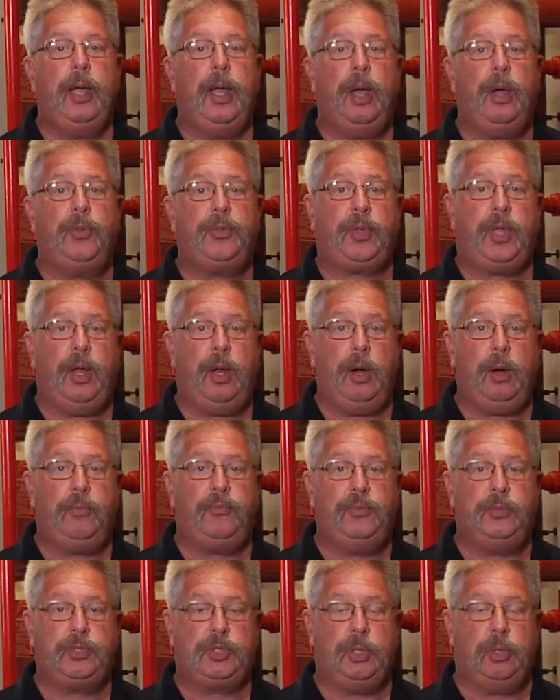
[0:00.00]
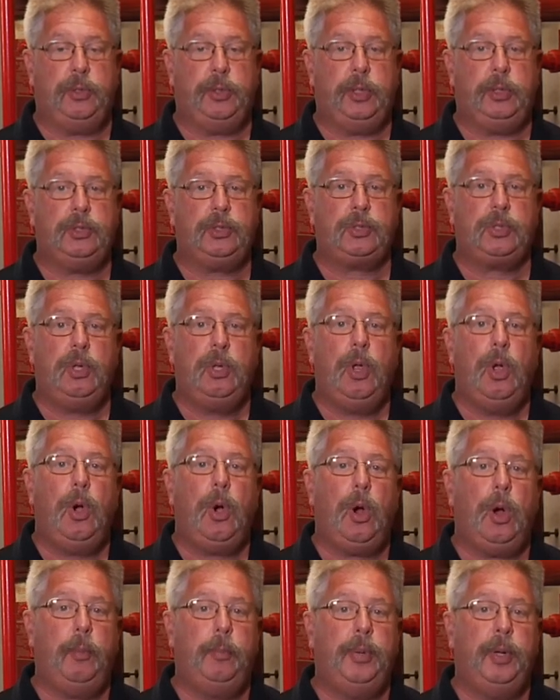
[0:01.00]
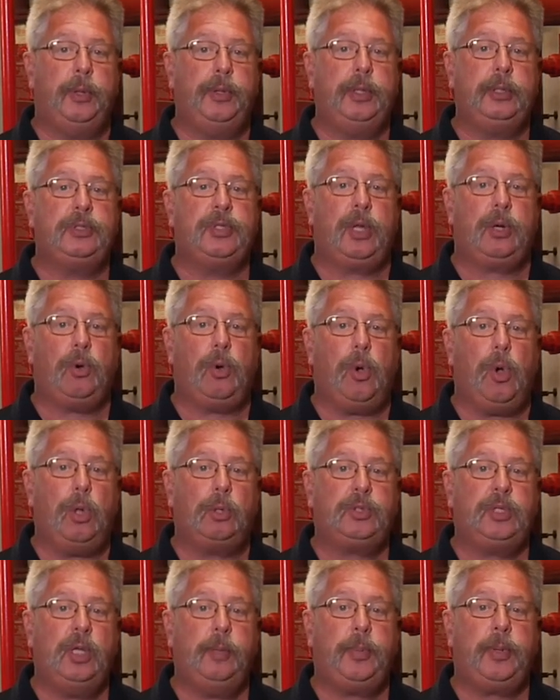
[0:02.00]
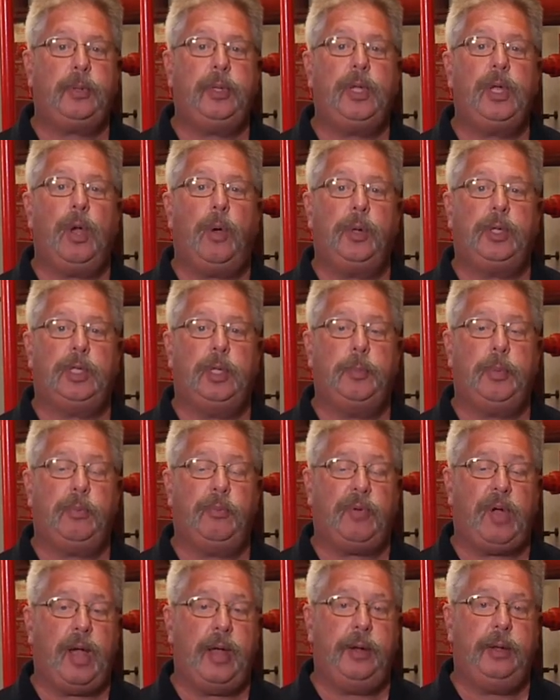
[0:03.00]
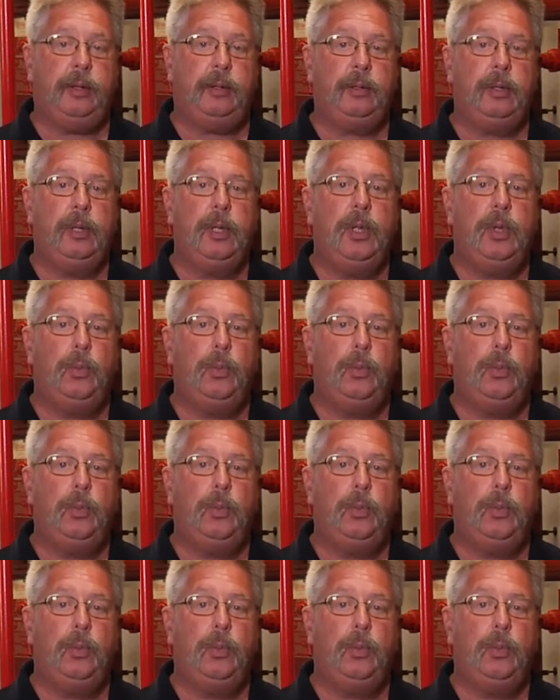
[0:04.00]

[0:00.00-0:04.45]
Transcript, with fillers: healthcare facilities are buildings that are all typically going to be provided